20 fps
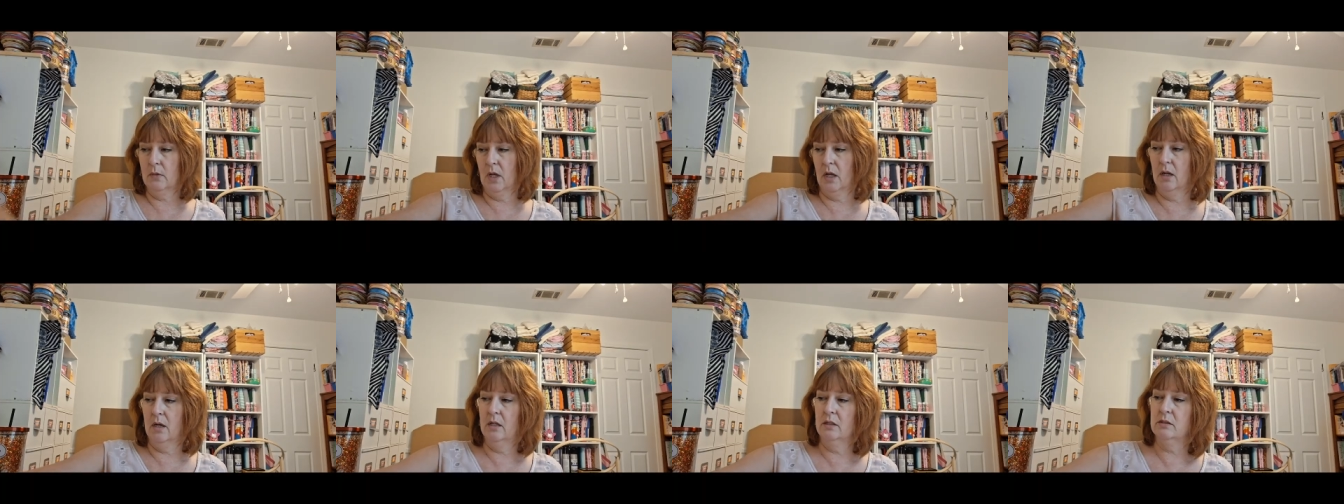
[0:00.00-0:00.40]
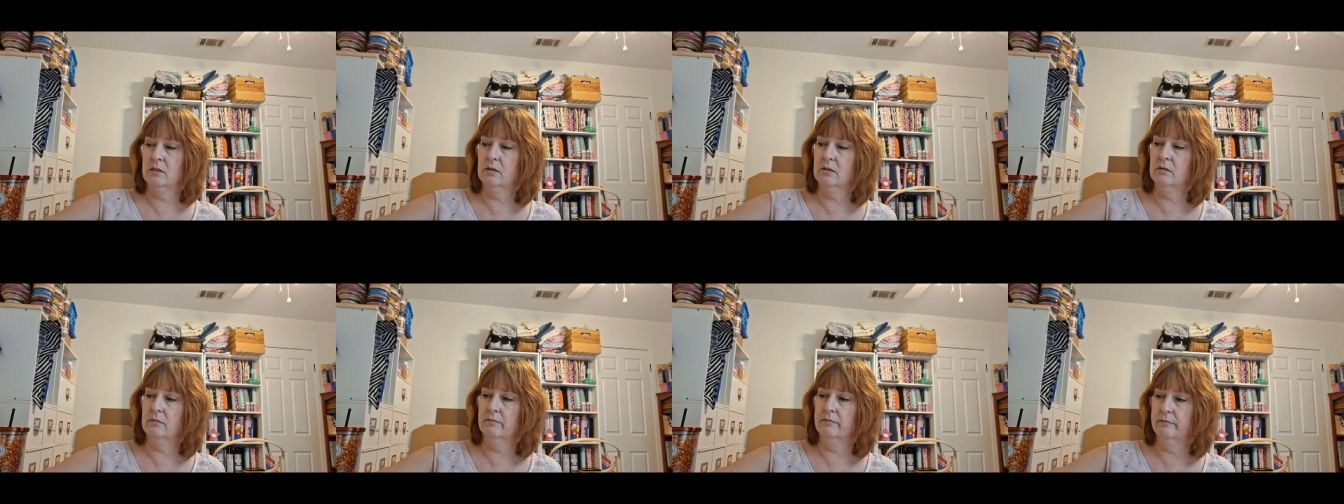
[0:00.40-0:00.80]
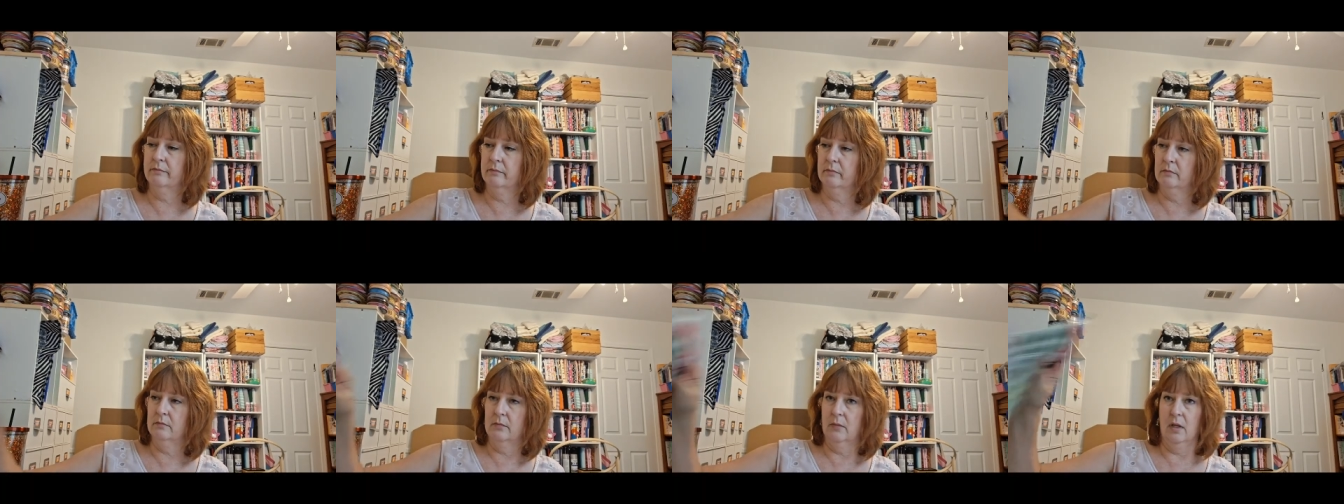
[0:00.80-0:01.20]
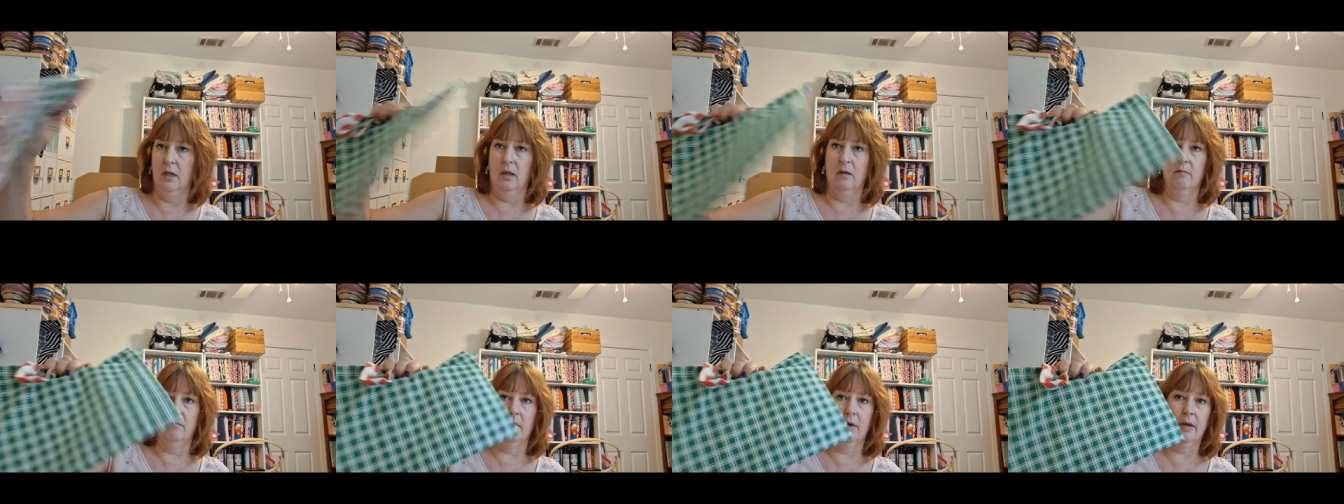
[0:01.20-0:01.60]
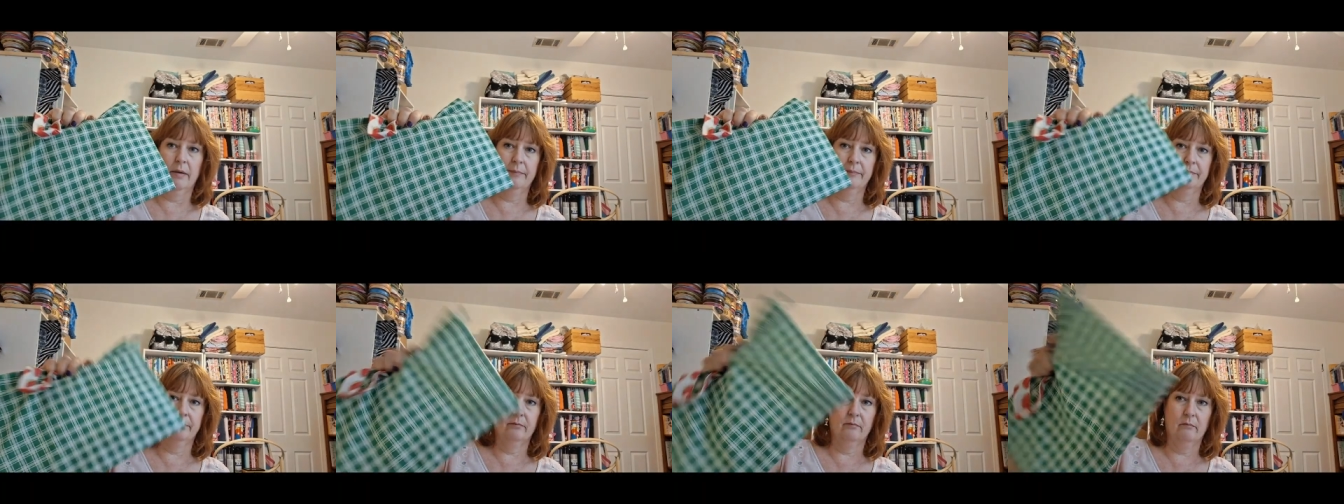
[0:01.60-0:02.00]
and it's in my
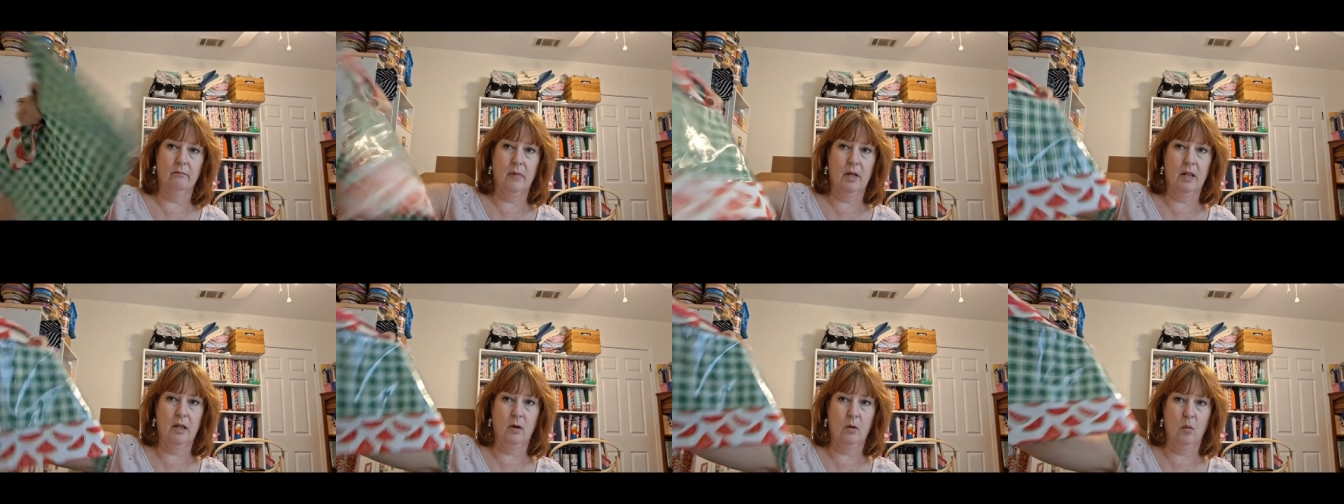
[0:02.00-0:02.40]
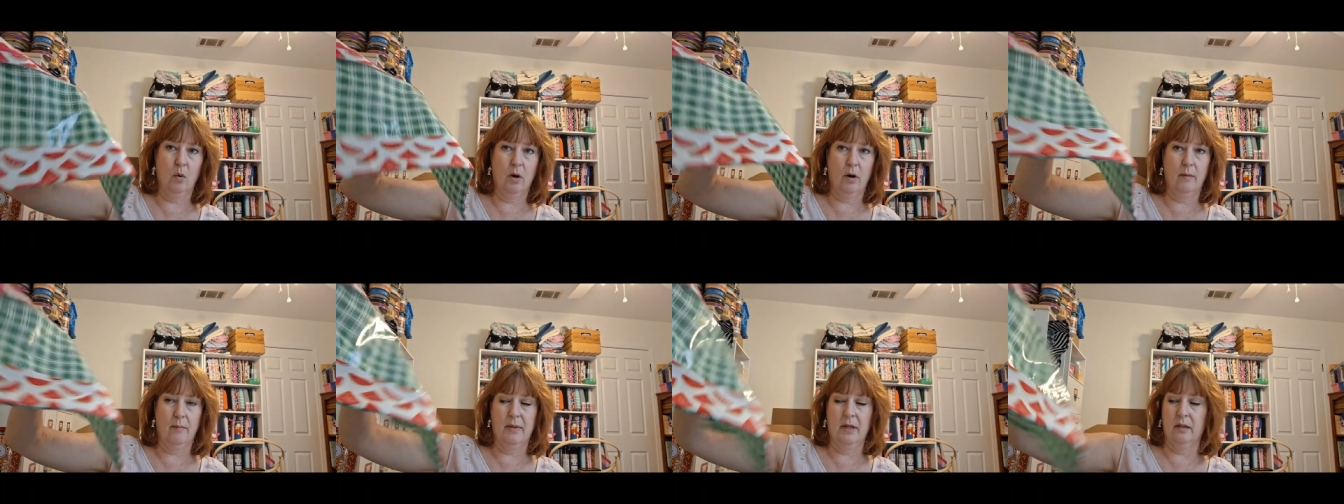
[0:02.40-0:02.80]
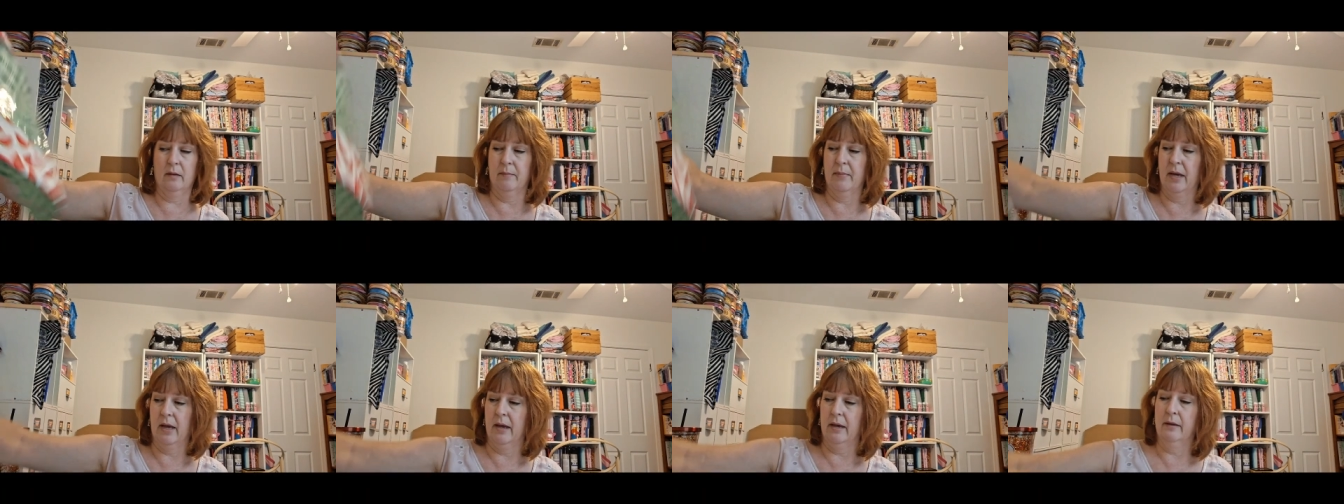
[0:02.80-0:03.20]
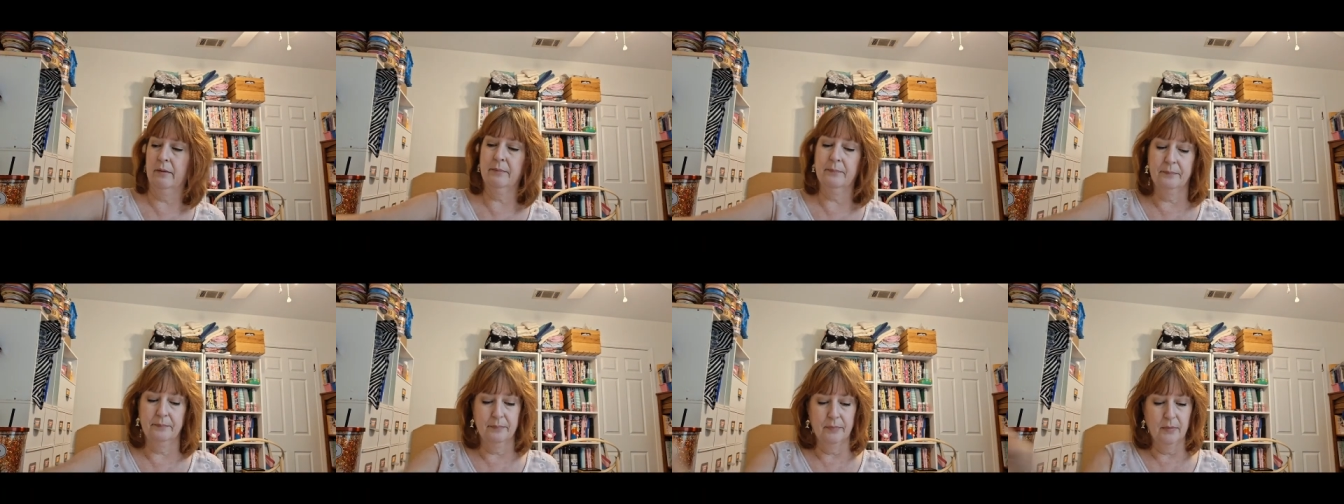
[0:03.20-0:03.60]
little watermelon bag.